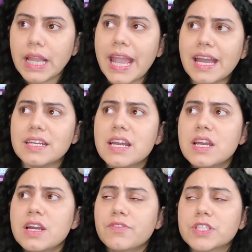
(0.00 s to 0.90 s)
and
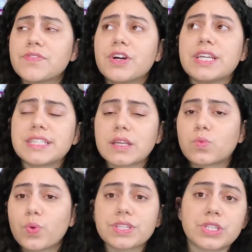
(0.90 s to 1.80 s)
First of all, he's like
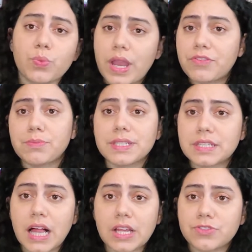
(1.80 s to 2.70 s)
whisked away from his
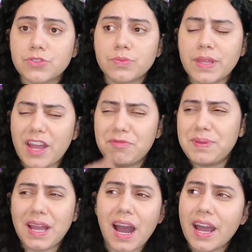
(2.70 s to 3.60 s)
classroom. The
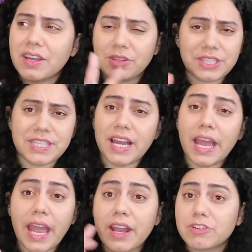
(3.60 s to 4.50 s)
FBI or the
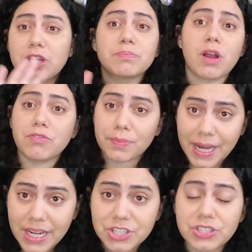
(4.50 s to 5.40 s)
CIA or some government
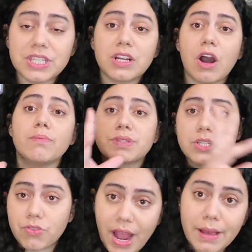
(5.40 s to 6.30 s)
agency comes
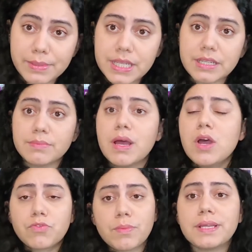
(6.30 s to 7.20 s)
and grabs him
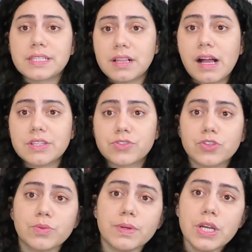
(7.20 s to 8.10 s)
from his
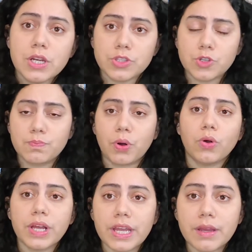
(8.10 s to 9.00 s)
classroom to
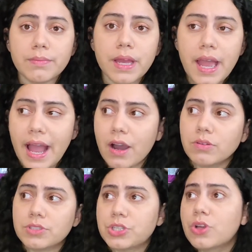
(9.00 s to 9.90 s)
pull him
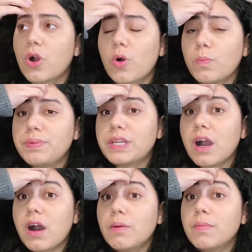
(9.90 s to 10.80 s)
out to go
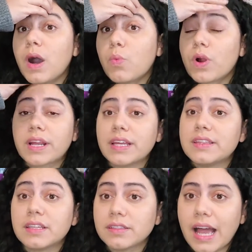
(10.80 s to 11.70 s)
become a work in
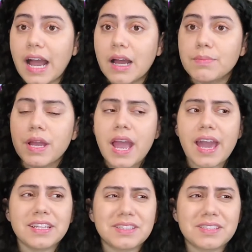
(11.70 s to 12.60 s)
the lab.
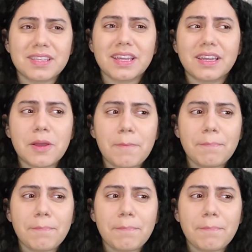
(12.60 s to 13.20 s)
And it's like,